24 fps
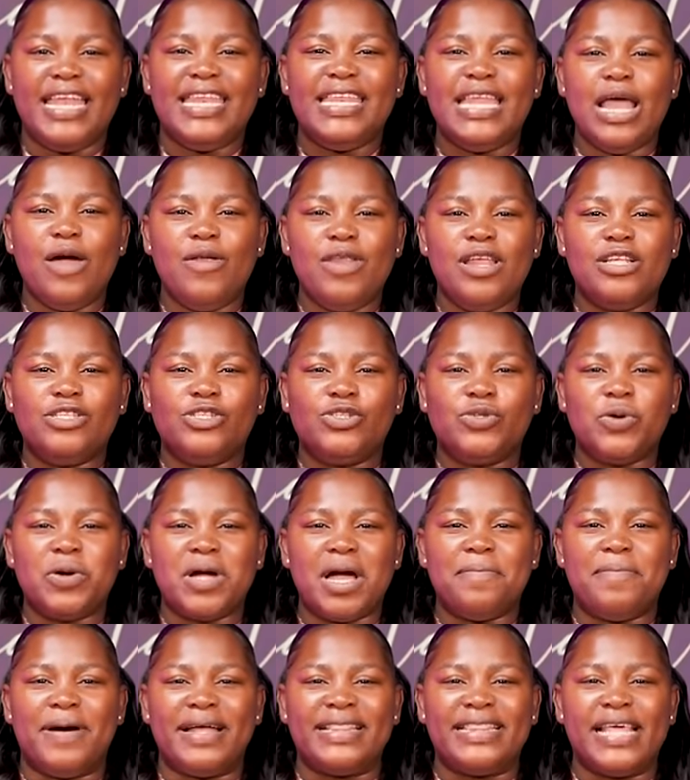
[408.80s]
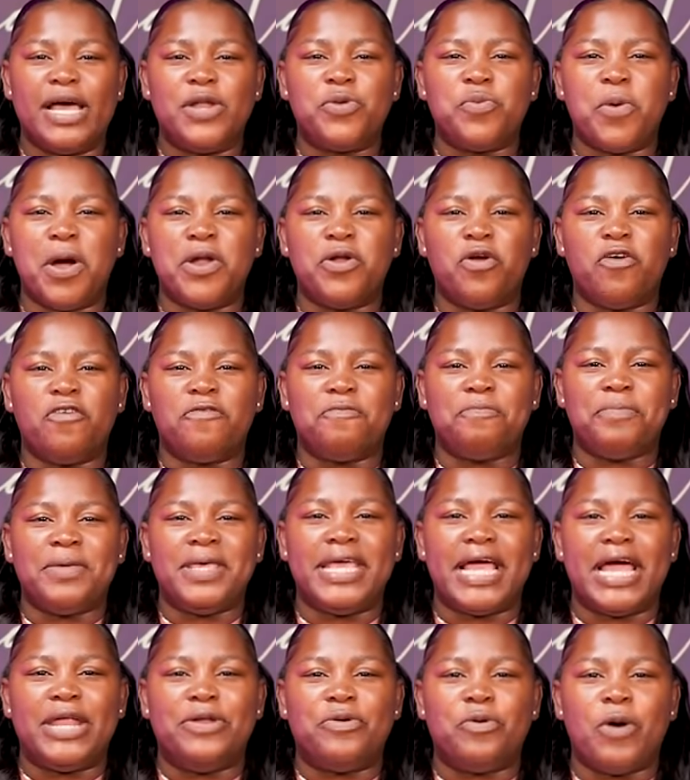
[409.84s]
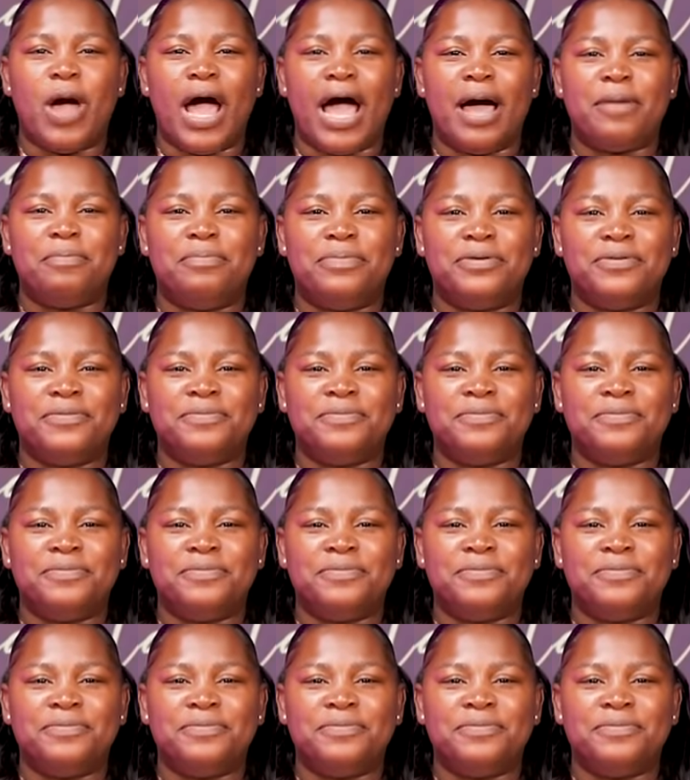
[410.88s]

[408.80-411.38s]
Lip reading: Now let's talk about that one of Piano Hub.